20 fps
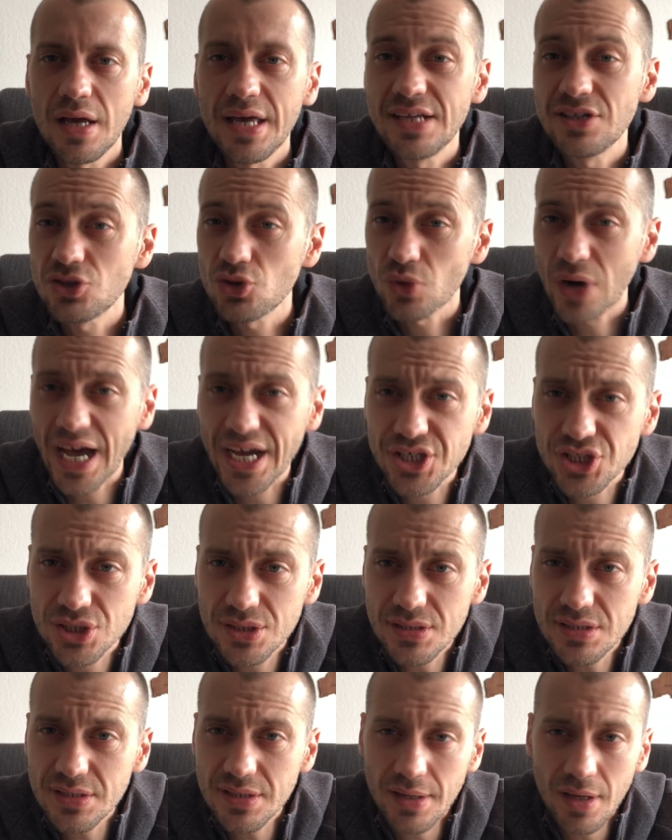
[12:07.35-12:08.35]

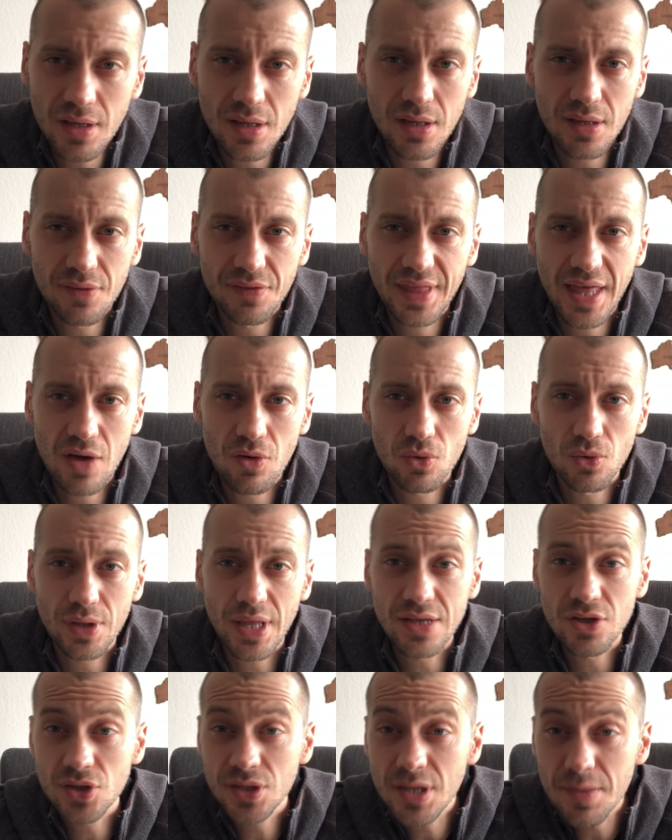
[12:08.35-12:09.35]
interactions that
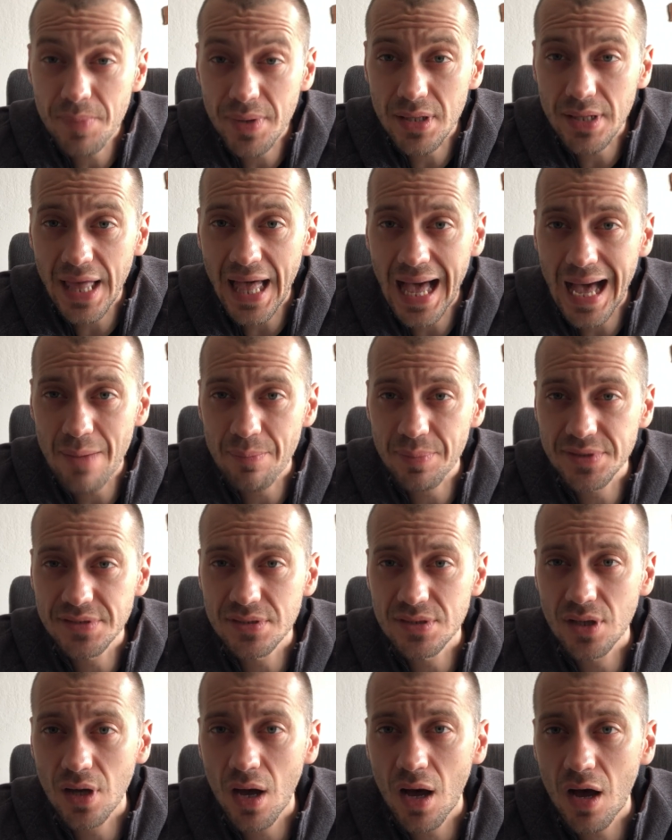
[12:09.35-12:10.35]
would typically
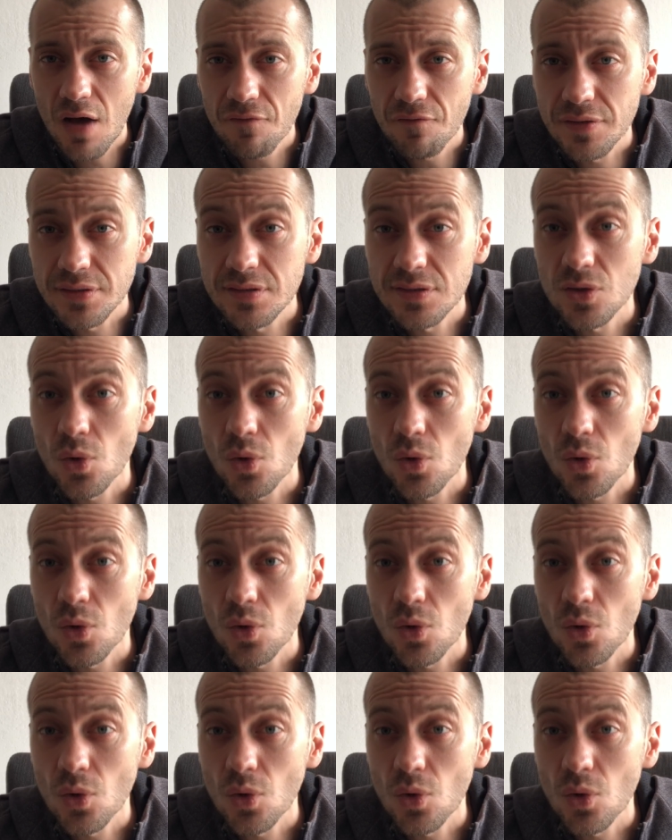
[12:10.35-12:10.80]
happens in the office.